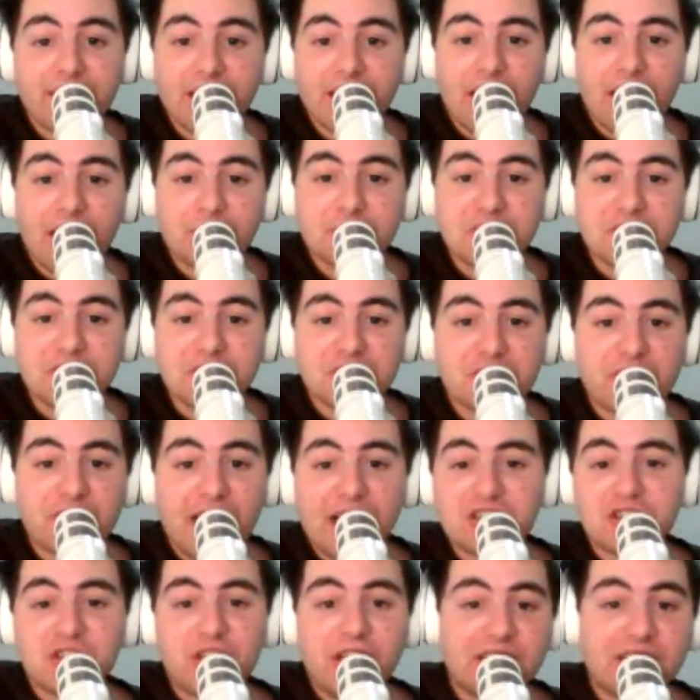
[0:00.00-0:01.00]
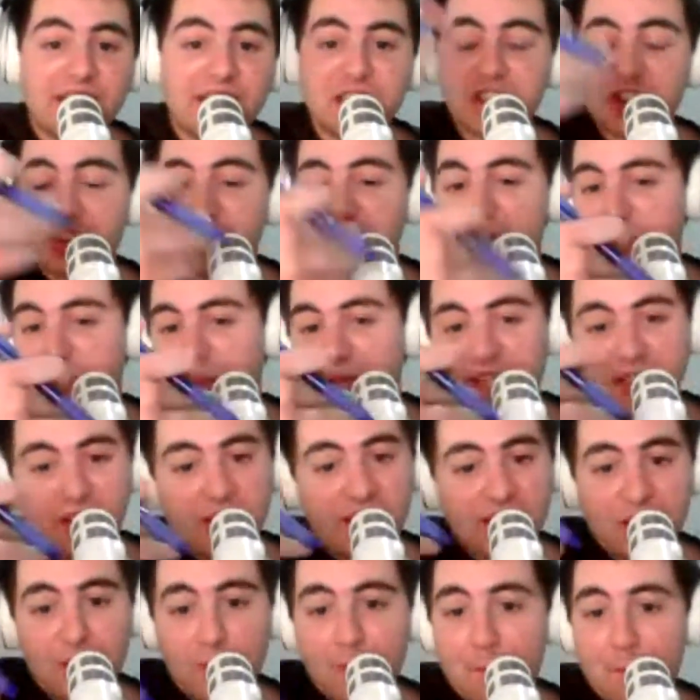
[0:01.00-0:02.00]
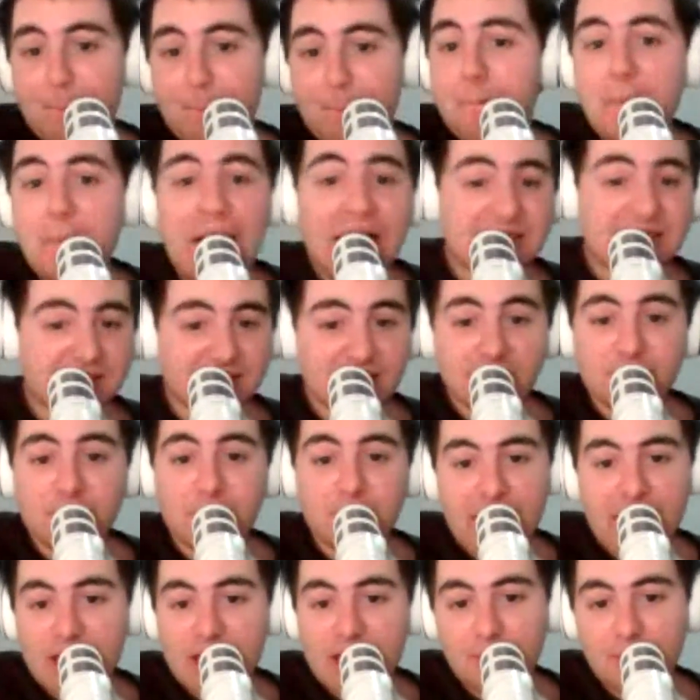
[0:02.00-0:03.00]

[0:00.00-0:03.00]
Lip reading: up to scratch. Like they just spent like a massive amount of